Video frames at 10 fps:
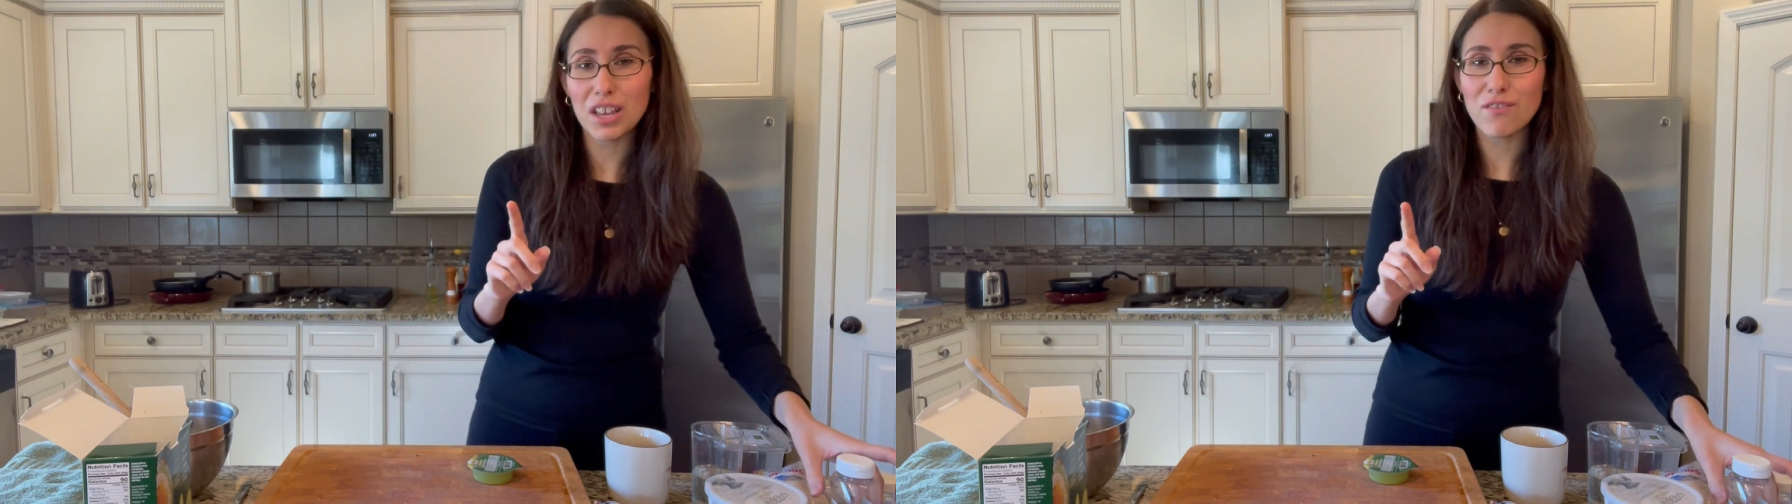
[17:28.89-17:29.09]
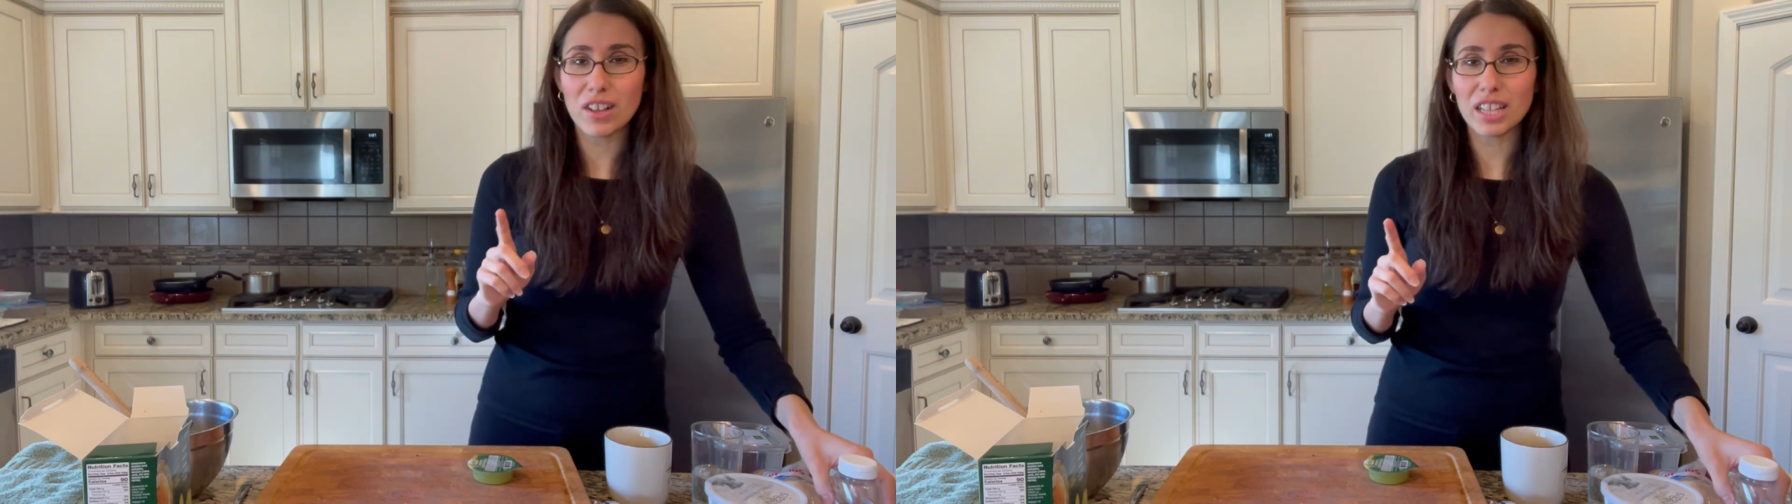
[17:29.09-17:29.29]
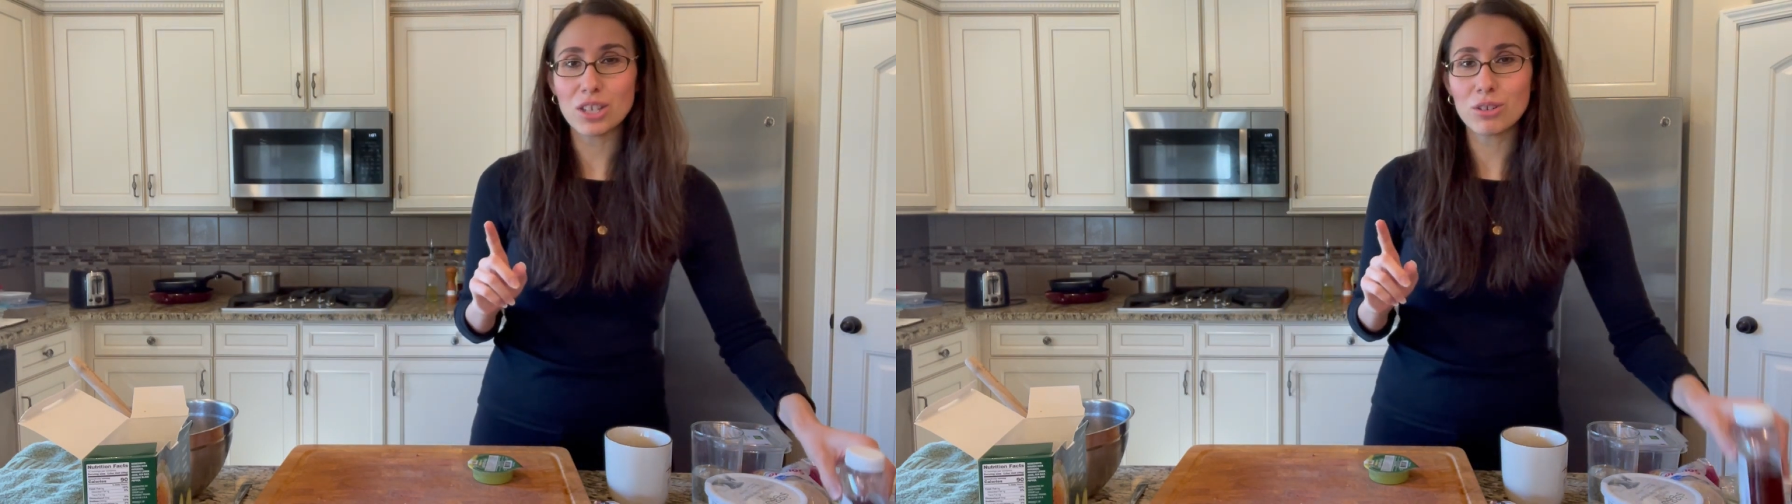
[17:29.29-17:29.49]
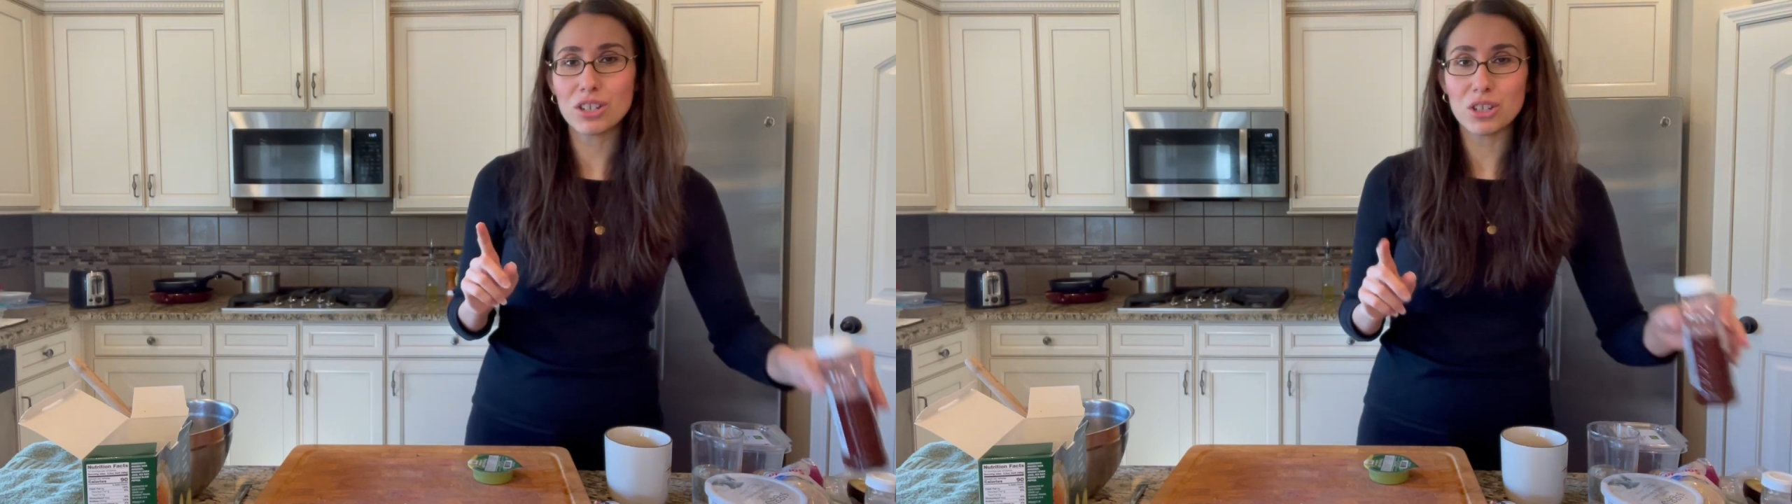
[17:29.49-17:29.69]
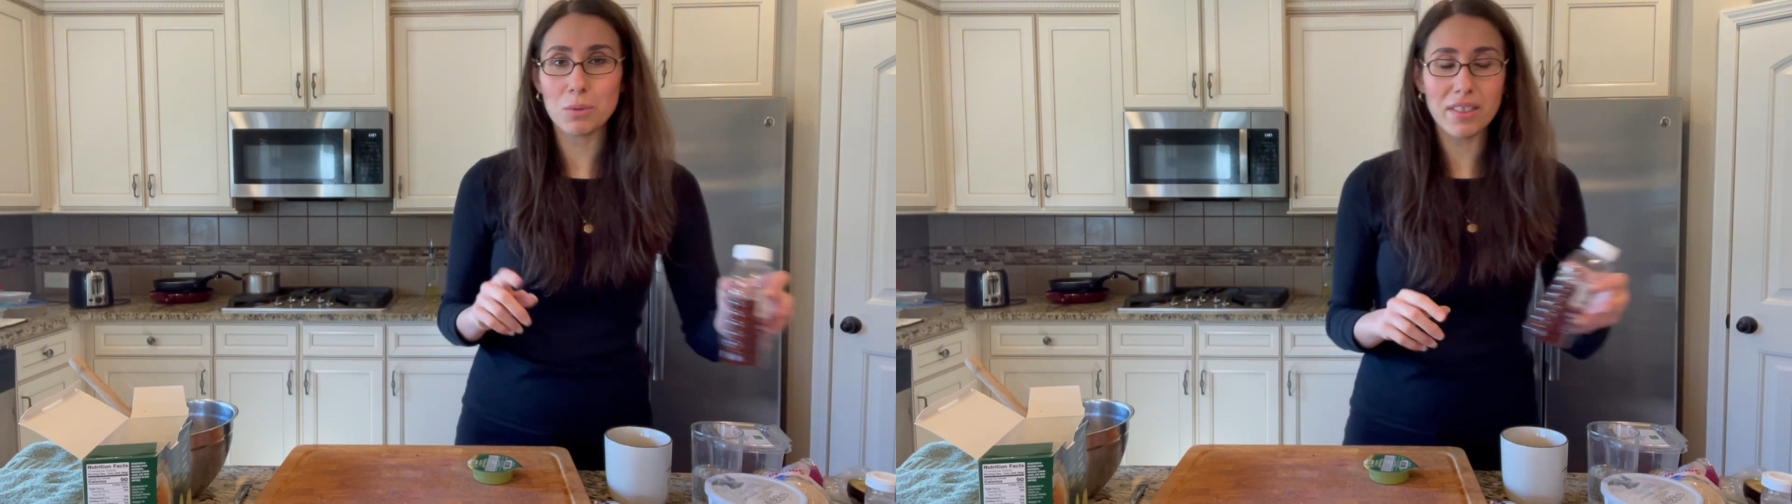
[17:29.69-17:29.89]
fun that you can
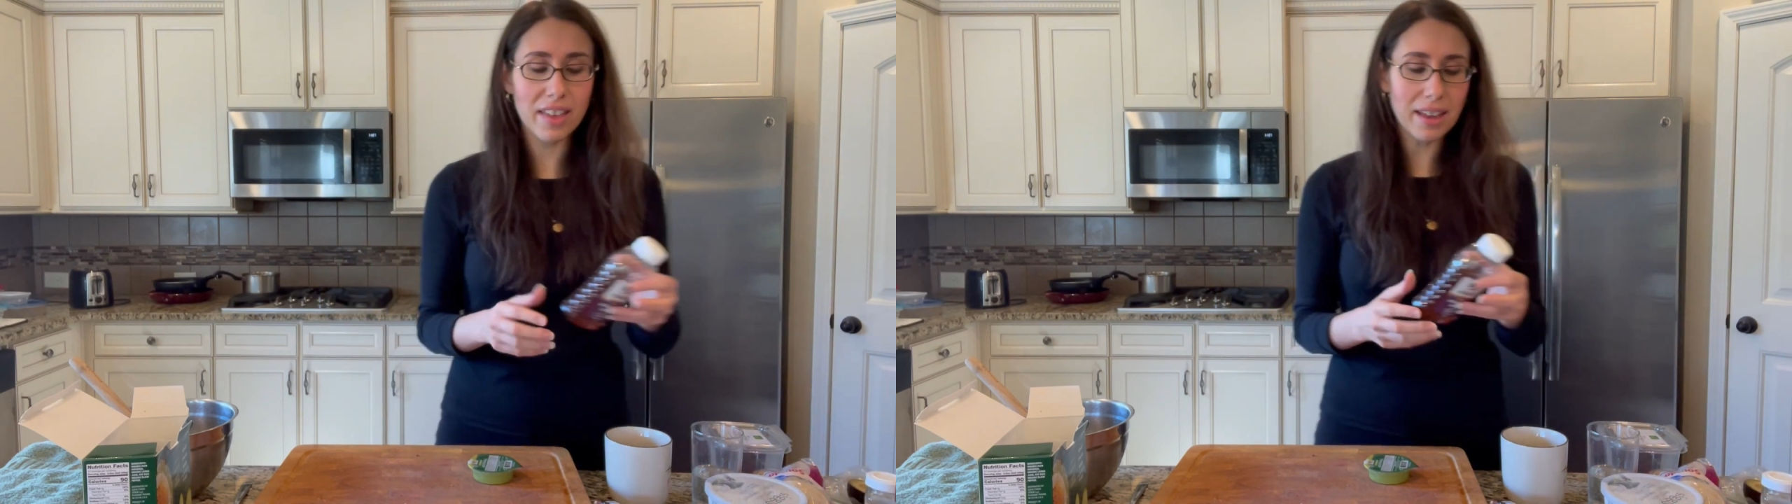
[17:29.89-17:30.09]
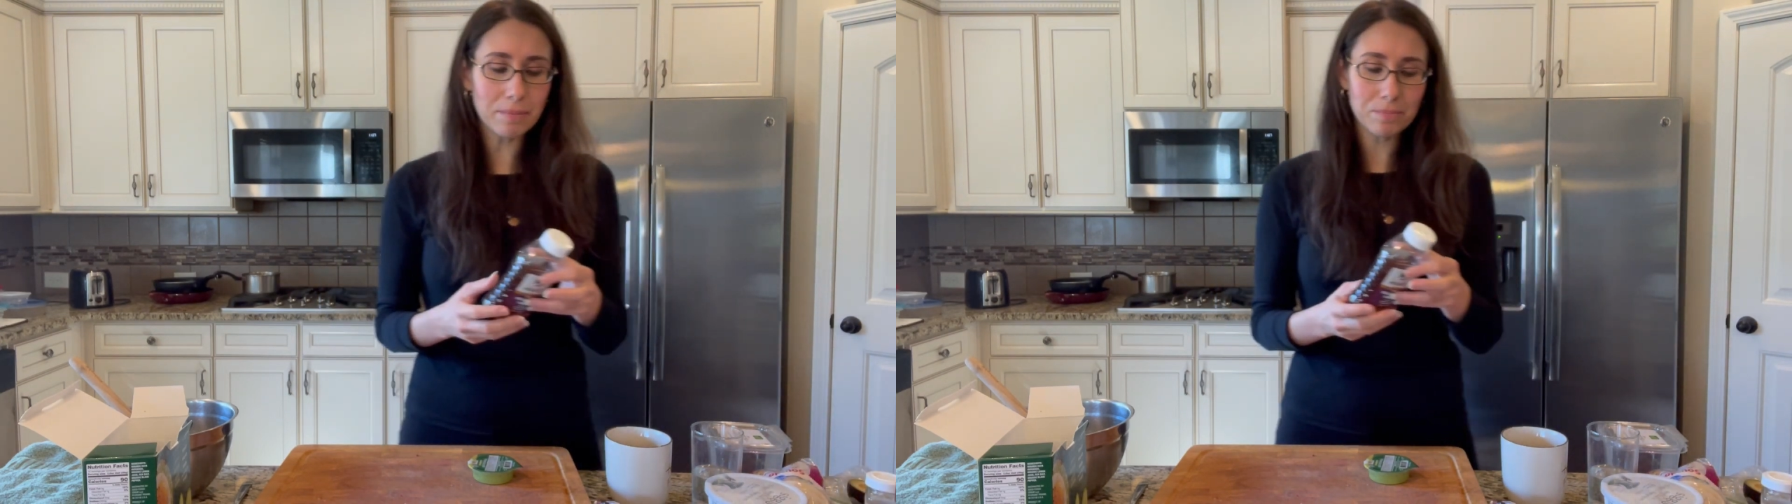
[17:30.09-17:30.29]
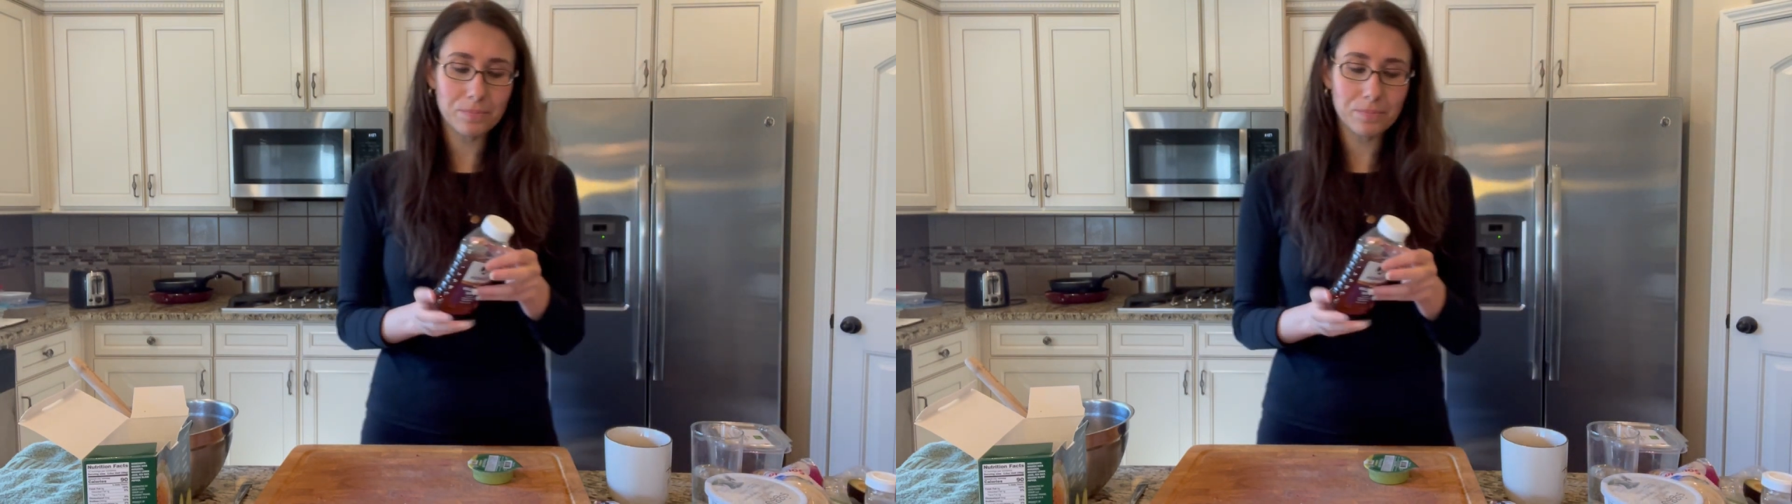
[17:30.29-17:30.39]
do with it